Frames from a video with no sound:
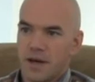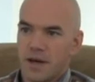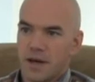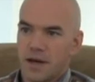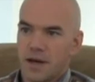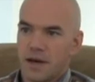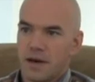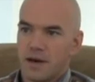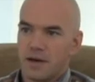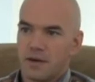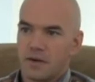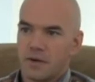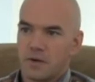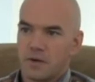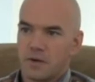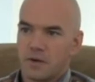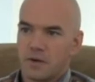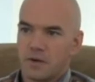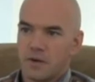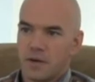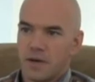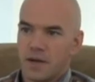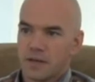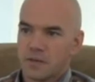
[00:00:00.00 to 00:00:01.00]
uh,
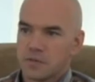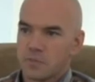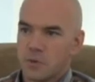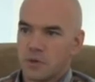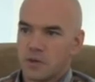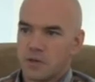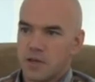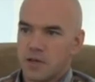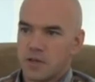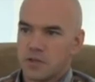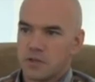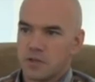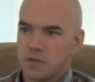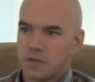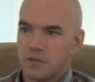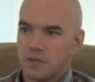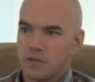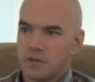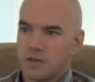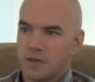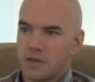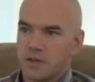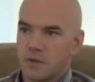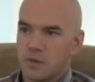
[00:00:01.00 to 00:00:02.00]
exploitation
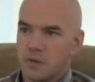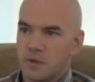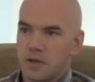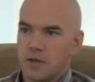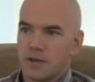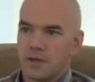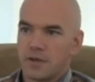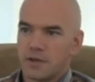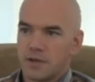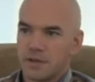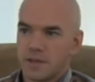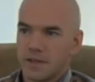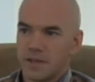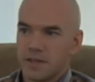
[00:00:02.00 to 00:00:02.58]
and greed